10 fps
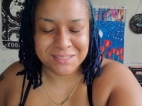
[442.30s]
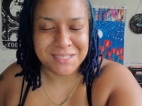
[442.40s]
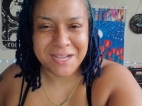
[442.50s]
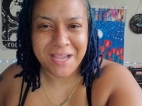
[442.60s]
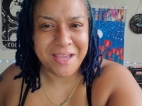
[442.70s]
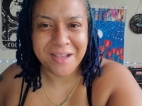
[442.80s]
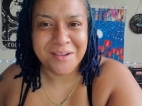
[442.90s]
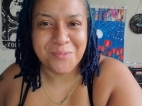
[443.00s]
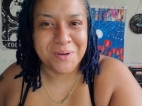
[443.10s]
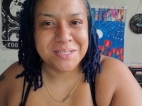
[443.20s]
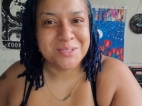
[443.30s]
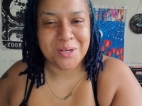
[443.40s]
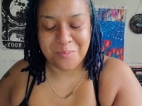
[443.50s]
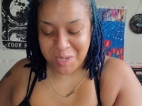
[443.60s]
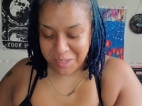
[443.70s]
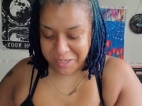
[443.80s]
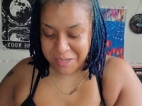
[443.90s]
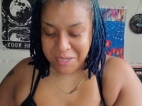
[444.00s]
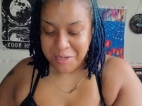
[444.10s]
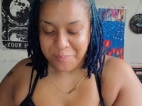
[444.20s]
like I could want to talk about it,
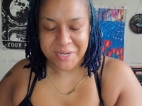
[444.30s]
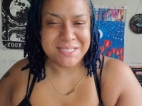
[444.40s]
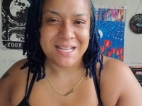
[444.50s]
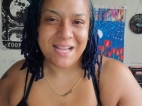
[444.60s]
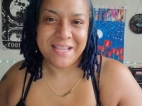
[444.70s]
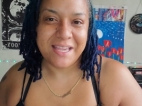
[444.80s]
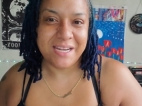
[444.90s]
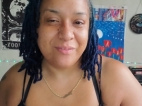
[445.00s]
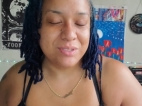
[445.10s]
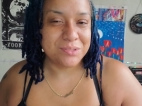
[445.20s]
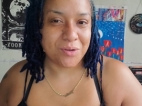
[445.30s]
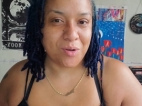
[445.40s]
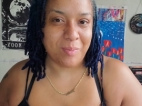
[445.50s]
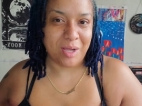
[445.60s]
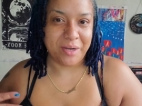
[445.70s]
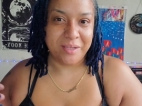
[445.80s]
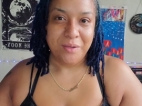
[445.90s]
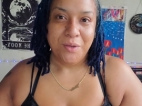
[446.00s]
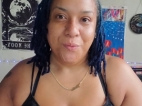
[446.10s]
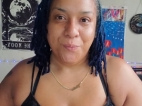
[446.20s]
but it's like I can't even talk about it
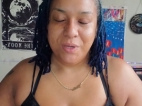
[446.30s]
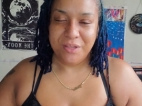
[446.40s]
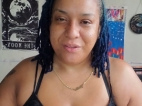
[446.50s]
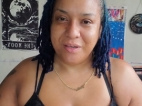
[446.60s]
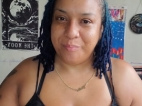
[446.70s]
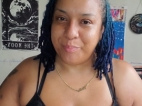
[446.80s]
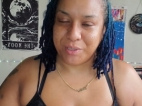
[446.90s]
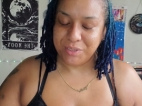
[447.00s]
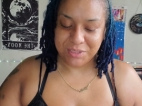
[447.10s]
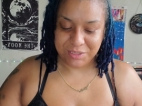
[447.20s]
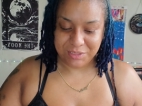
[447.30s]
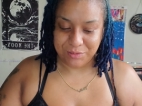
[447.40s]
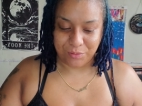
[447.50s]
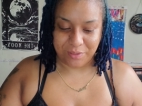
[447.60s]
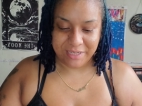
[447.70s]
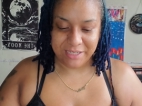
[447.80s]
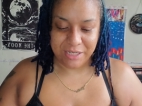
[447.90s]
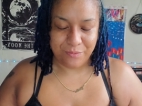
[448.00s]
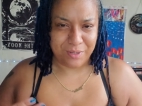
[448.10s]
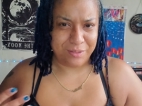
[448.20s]
with a person or
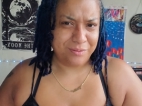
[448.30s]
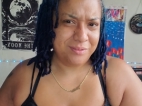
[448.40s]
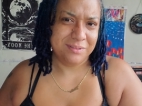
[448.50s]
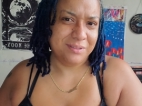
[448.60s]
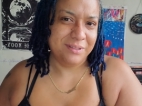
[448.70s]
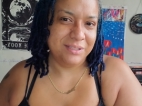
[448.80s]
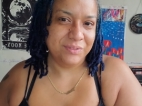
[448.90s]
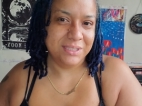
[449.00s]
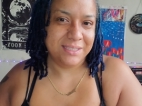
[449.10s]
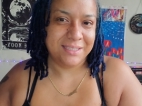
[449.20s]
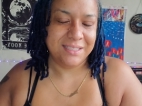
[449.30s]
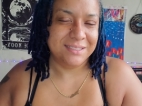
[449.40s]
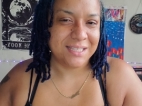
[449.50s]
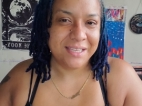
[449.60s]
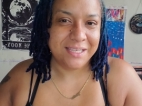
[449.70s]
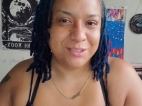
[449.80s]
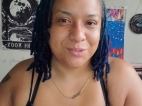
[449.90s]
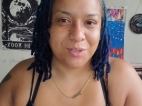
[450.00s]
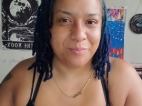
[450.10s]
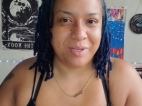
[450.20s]
anyone or, or even the kids. I can't
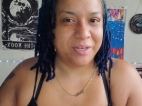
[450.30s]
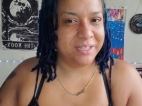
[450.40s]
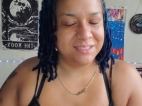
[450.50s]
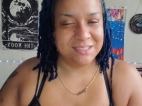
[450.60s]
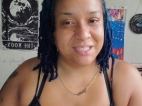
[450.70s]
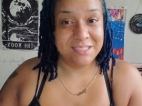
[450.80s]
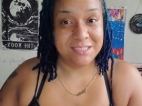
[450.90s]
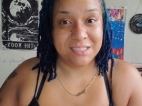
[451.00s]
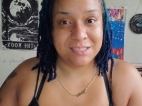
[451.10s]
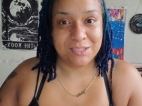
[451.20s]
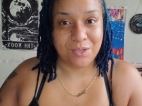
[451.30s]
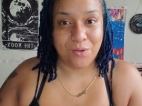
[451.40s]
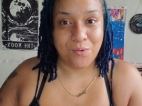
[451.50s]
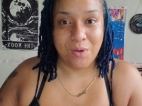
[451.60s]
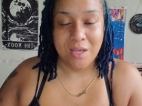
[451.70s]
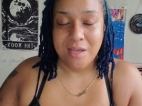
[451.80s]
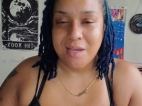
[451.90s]
talk about it because then it's just so,